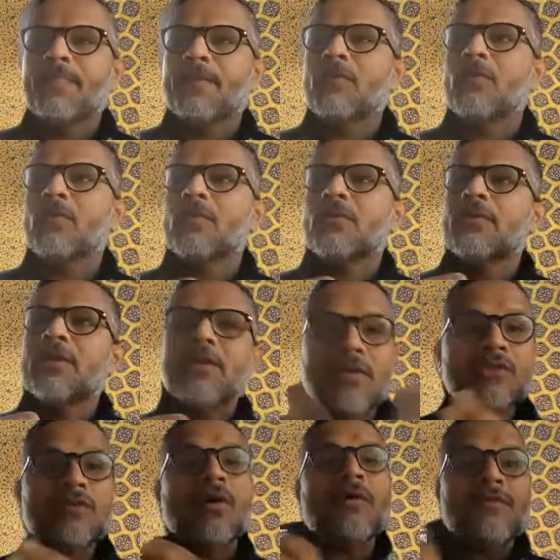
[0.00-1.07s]
Or, you know,
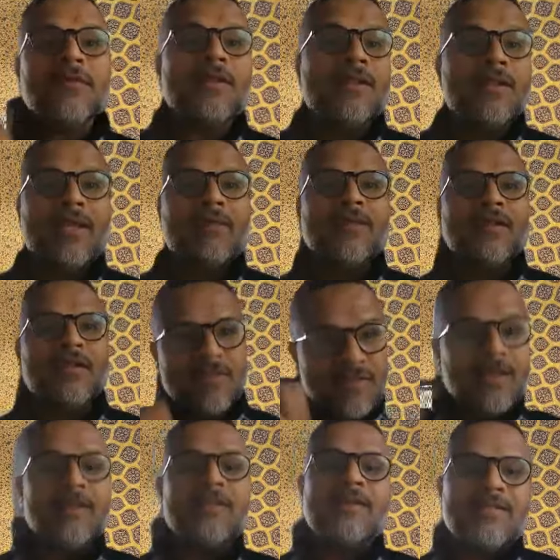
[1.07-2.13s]
it's often claimed that a
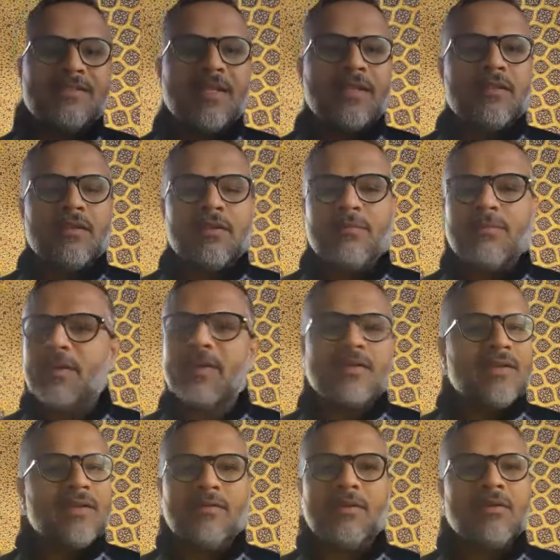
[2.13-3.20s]
Sadiq said it, but
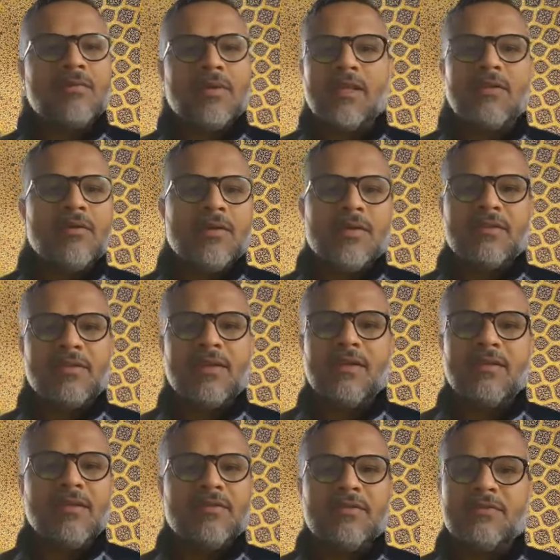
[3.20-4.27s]
when I looked at the
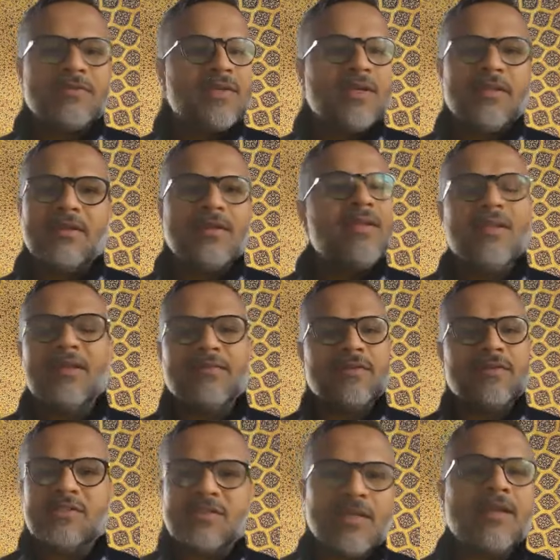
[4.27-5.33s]
hadith of Sadiq, he
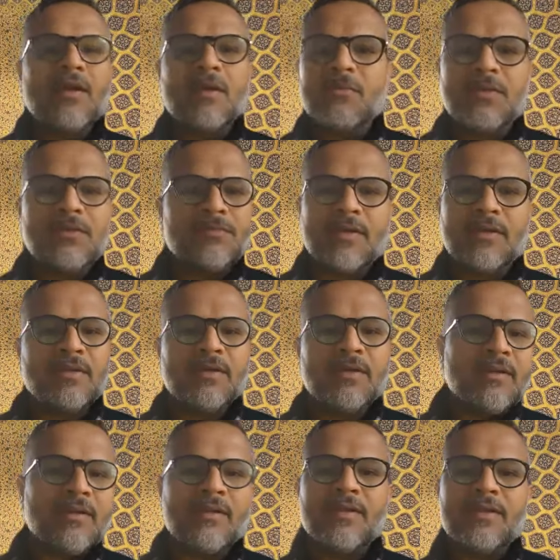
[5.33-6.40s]
never said awwaluna
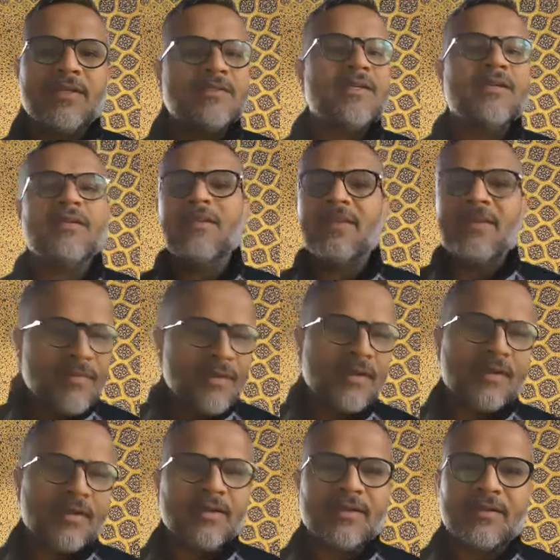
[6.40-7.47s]
khalaqallah. He said
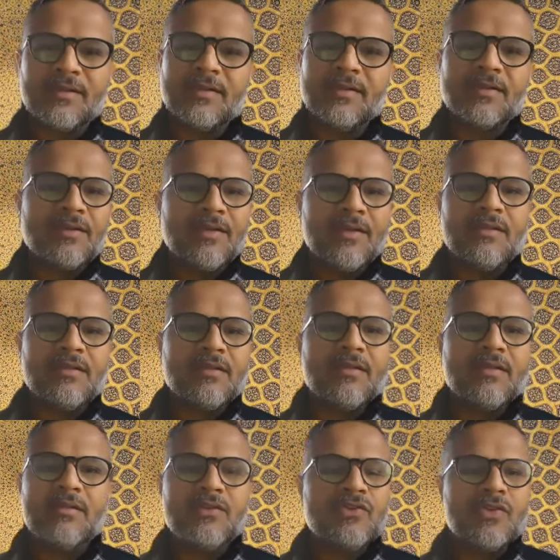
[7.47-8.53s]
lamma khalaqallah in
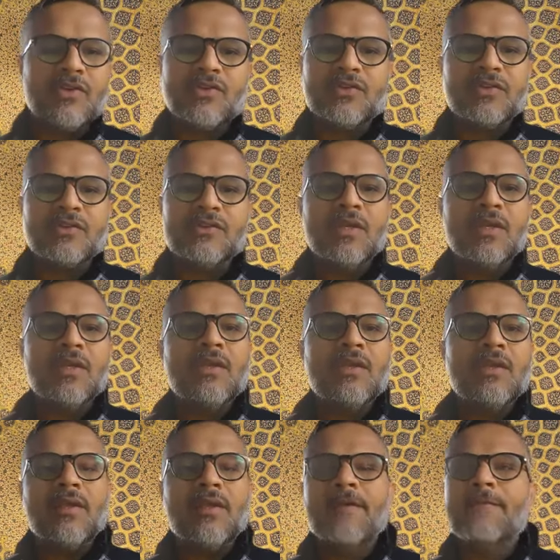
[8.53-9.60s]
the traditions.
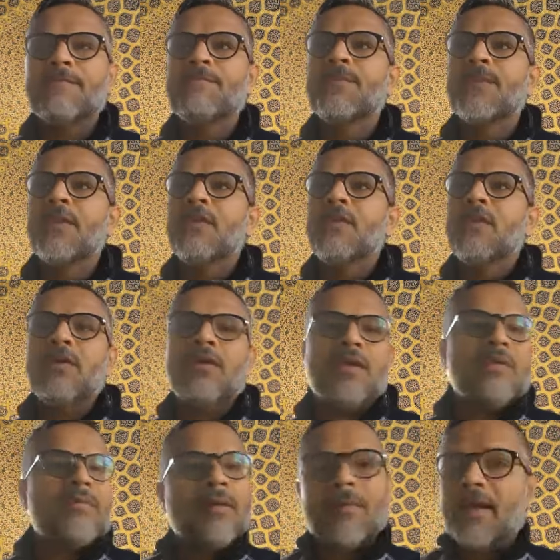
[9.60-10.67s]
Mm.
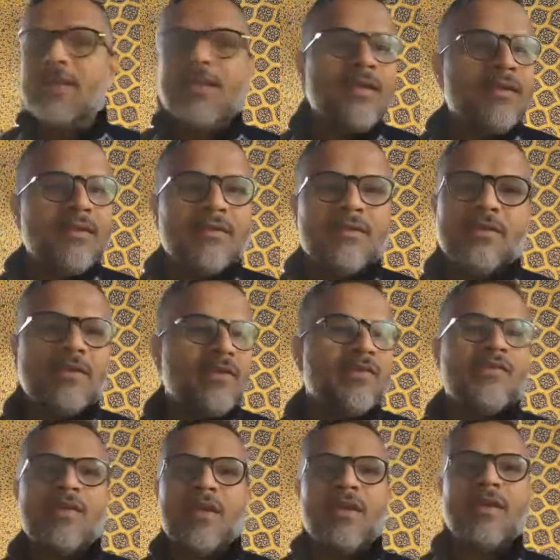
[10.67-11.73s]
Imam Ali
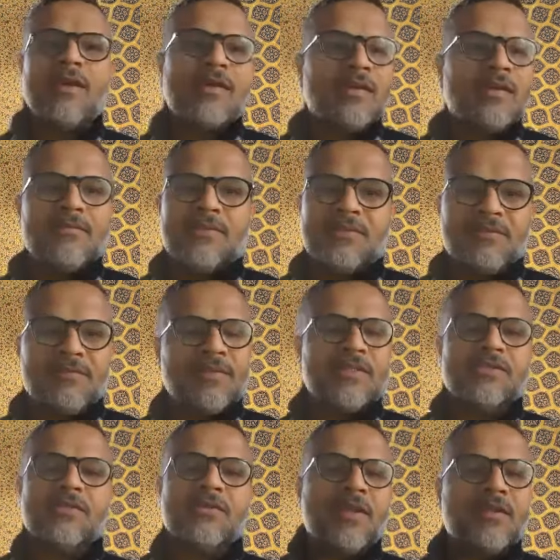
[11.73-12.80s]
didn't say Aql was the
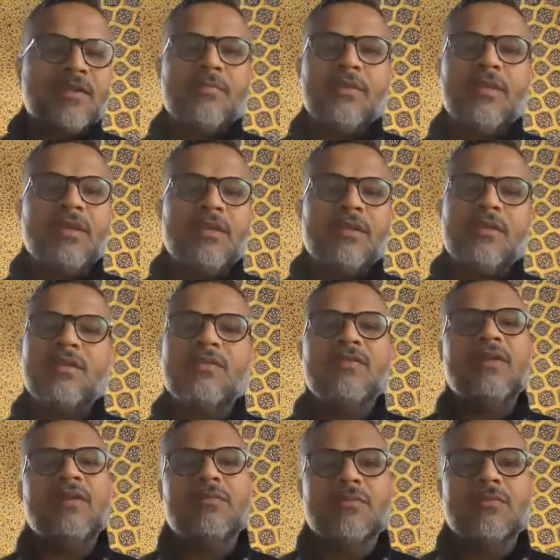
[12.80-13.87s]
first created being. He
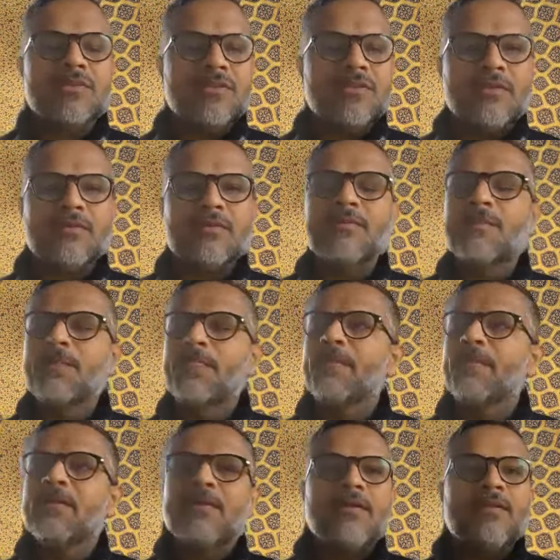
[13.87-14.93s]
said it was, you know,
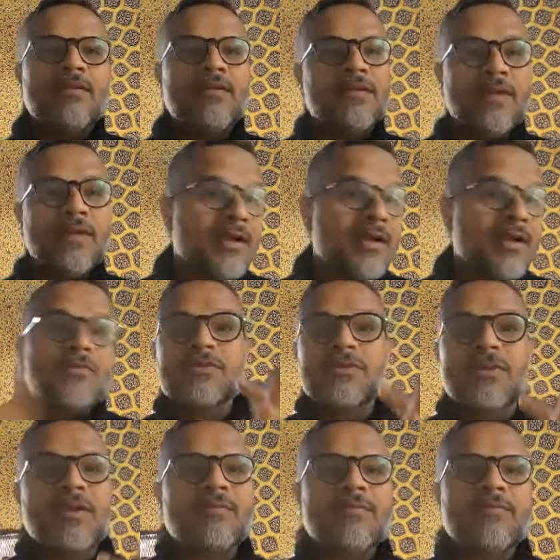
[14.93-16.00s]
the arsh was
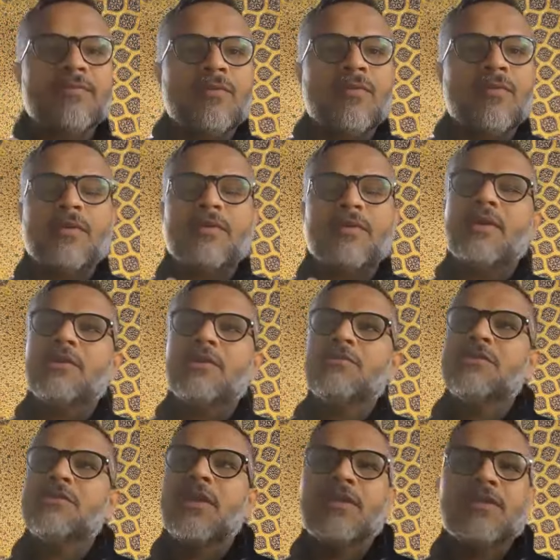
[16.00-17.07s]
there before and the arsh
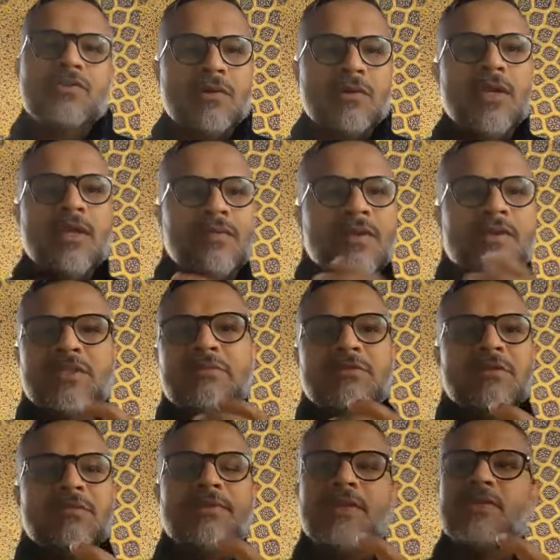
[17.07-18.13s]
was created. So there seems
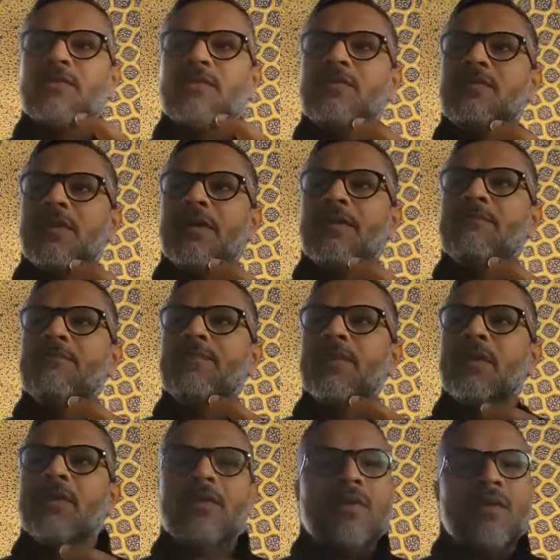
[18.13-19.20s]
to be just
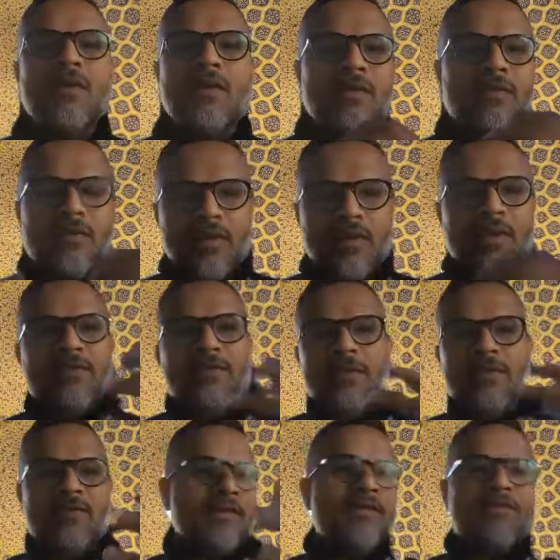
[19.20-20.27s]

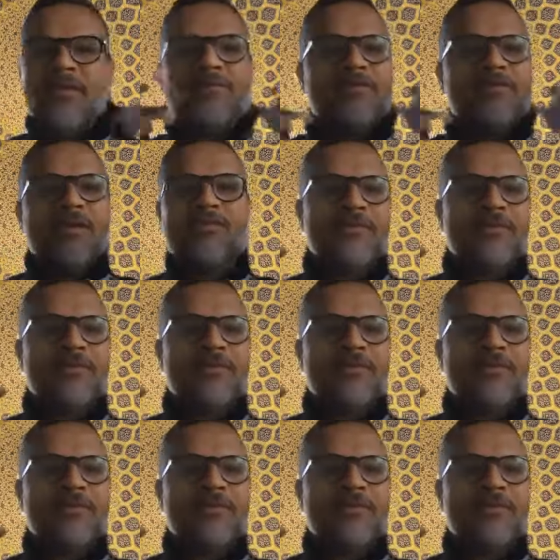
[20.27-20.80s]
it seems to have